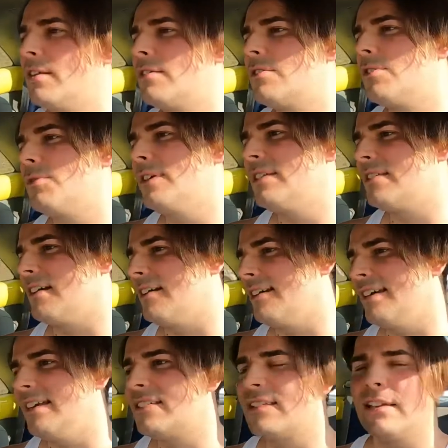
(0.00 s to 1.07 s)
Teresa,
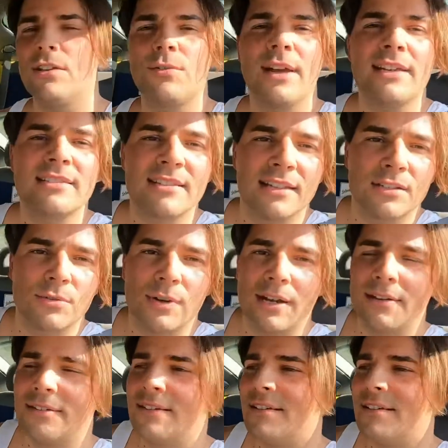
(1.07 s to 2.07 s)
etc., etc.